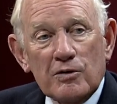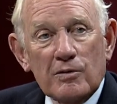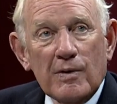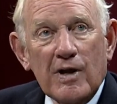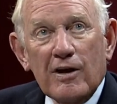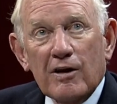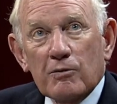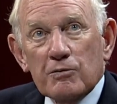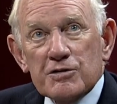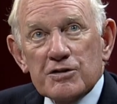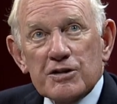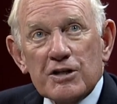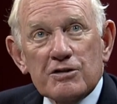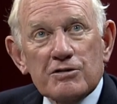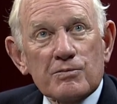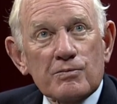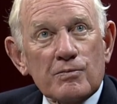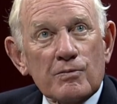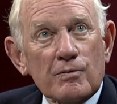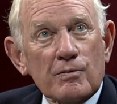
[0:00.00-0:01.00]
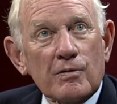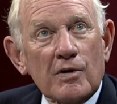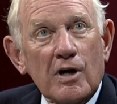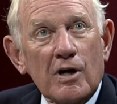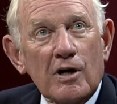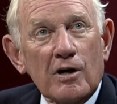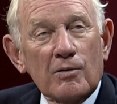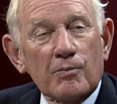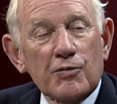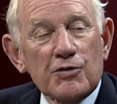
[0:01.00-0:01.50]
I think it was
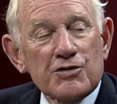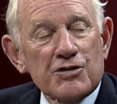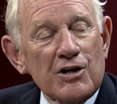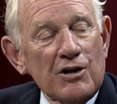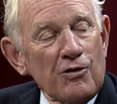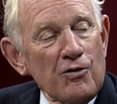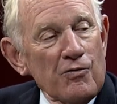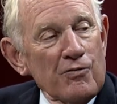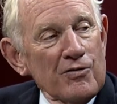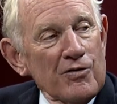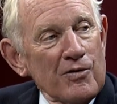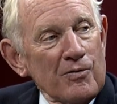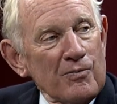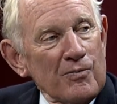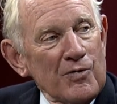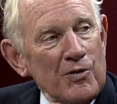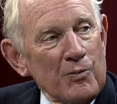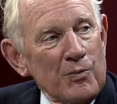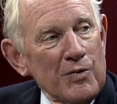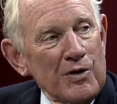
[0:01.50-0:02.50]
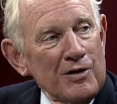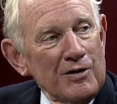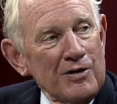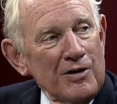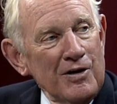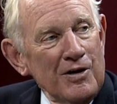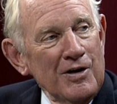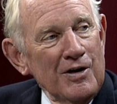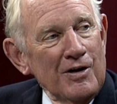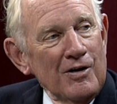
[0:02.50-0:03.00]
6% over the bid
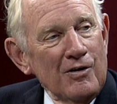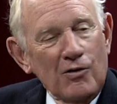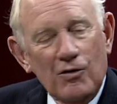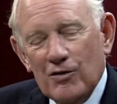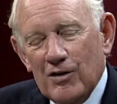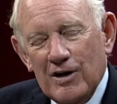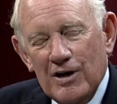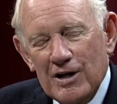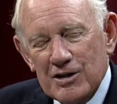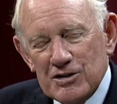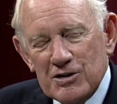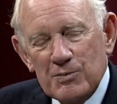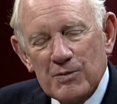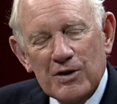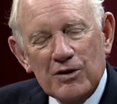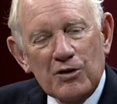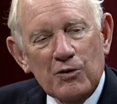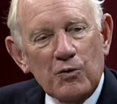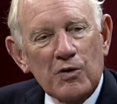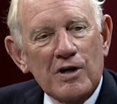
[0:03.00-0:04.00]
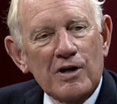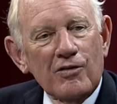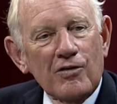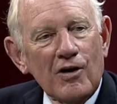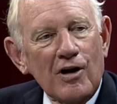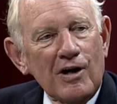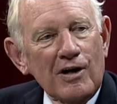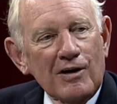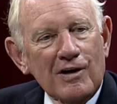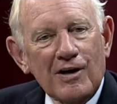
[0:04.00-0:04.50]
or the estimate that we
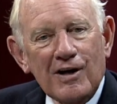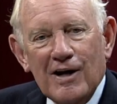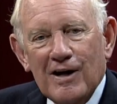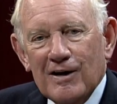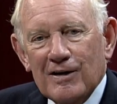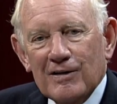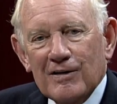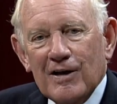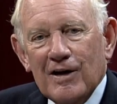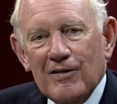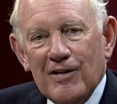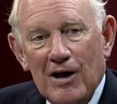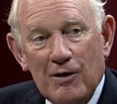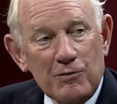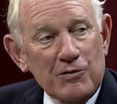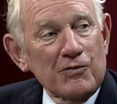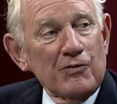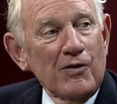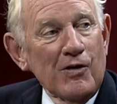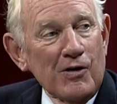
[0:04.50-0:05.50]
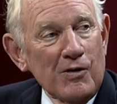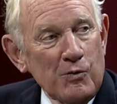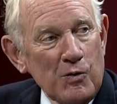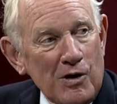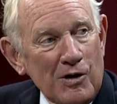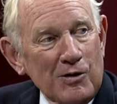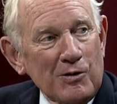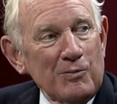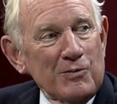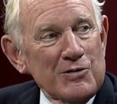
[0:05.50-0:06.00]
thought, and that was very welcome.